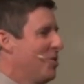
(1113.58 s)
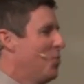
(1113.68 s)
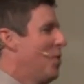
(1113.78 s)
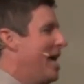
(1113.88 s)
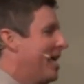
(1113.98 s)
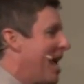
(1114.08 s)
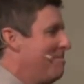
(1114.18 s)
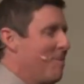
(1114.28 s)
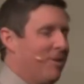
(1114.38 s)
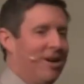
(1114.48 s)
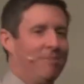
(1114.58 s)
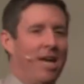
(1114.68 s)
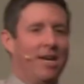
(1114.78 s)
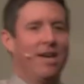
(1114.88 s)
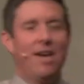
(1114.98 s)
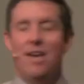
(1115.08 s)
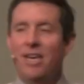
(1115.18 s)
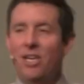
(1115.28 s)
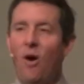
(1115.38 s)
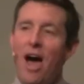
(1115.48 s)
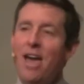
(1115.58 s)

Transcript: week I'm up here and I'm like, you know, I